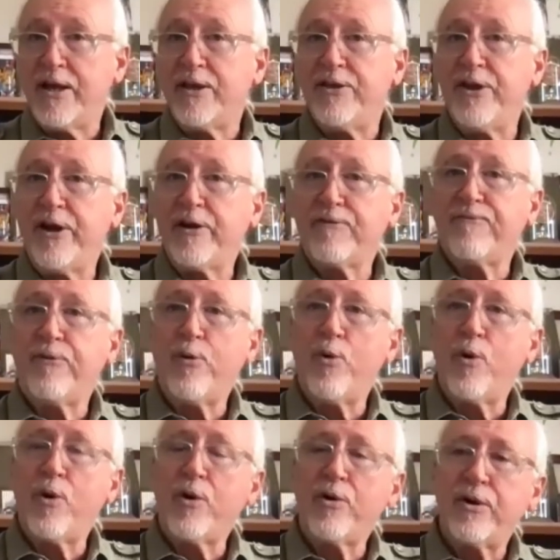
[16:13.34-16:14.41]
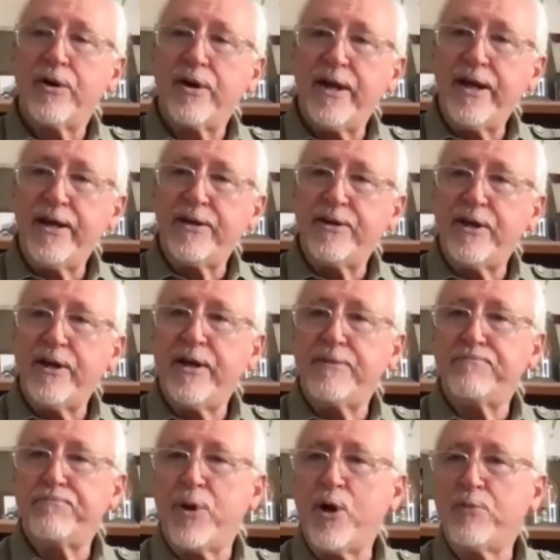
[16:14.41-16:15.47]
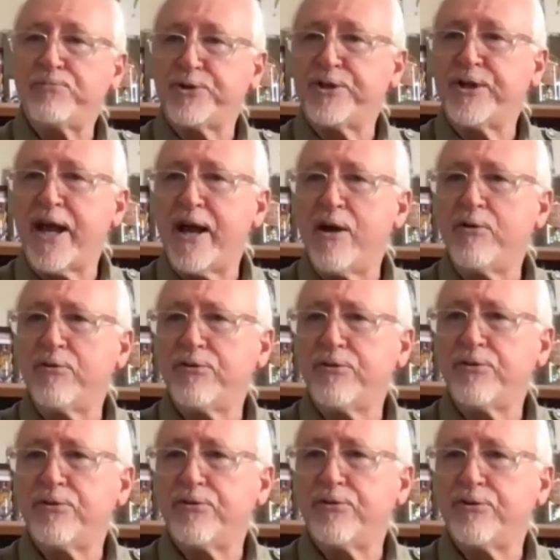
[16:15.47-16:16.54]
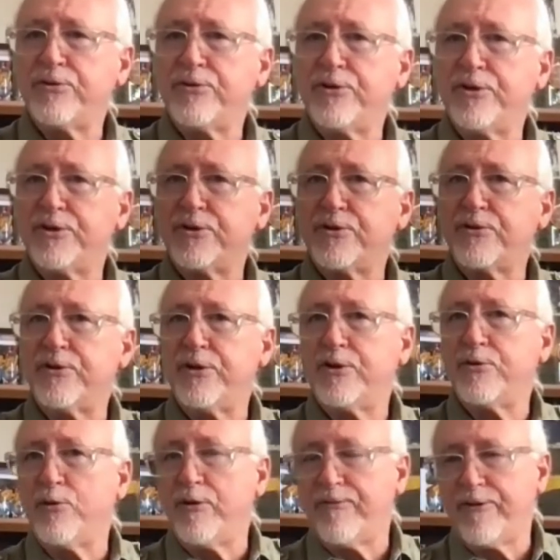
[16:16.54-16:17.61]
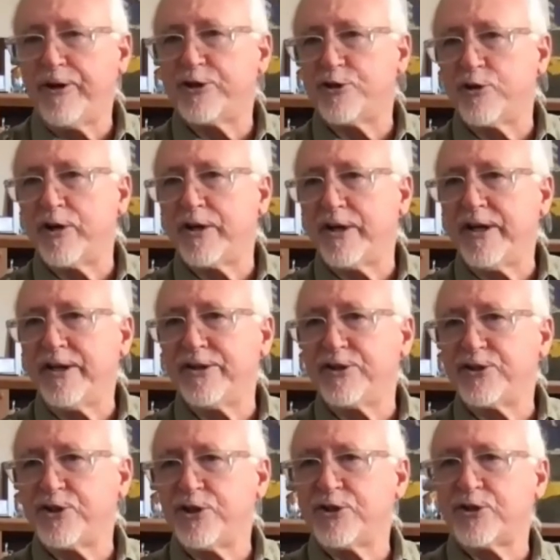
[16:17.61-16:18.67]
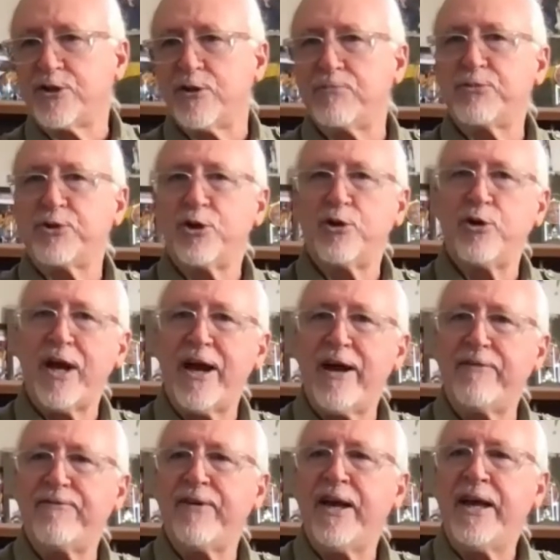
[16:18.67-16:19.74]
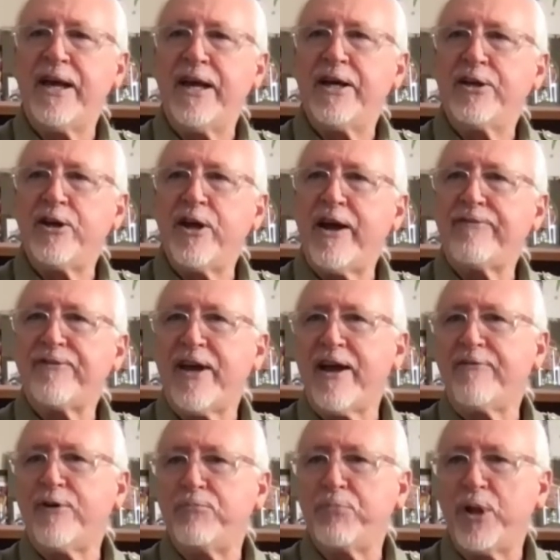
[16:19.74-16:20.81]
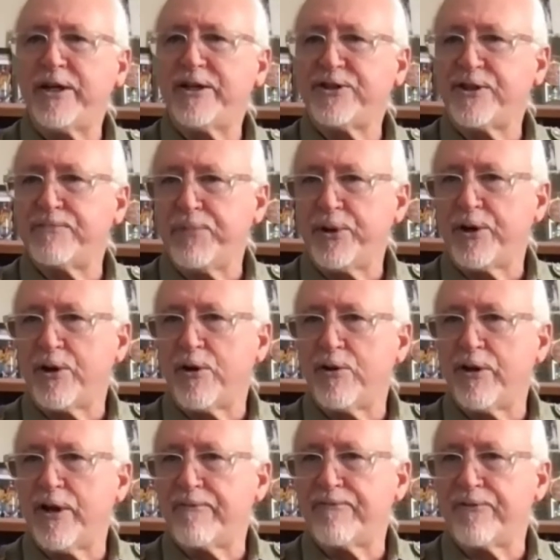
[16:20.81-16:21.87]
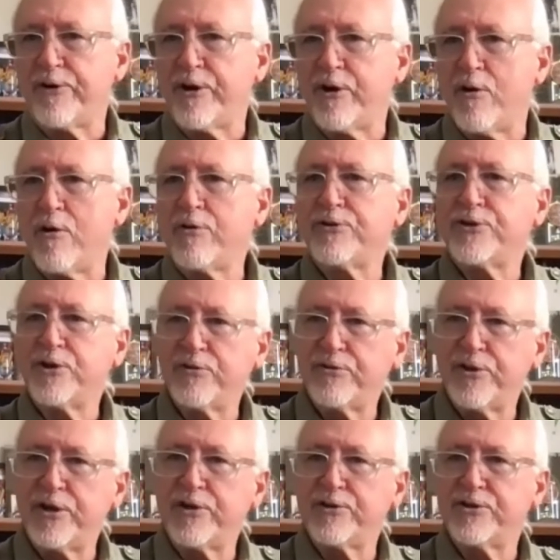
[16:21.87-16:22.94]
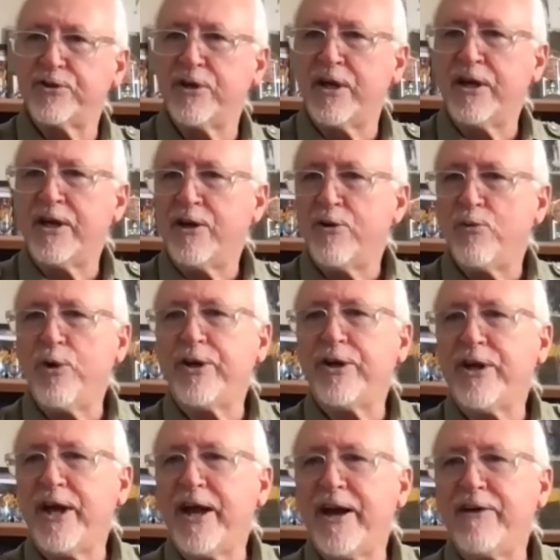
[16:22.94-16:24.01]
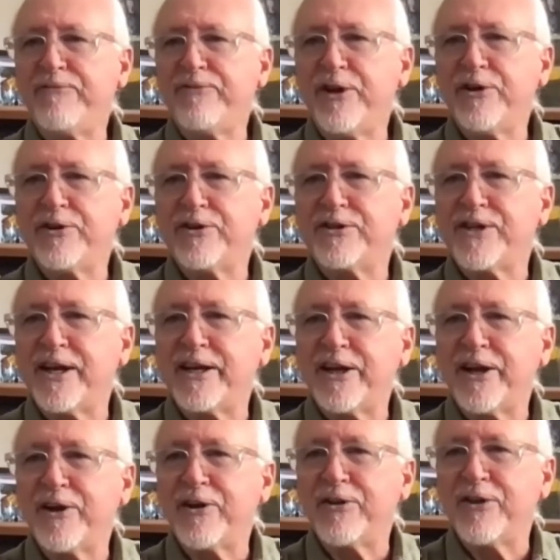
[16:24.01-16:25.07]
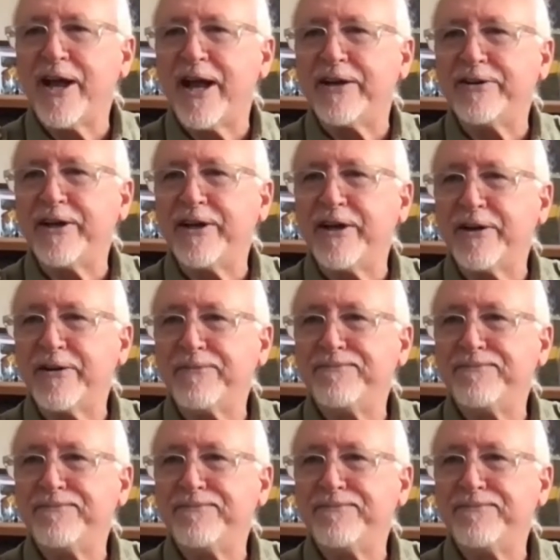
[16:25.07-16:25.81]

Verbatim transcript: Therefore, it, it pumps down the, the refrigerant in the system. So you have, you have to have a place to put all that freon. So there's, what do you have there to take care of that, Nick?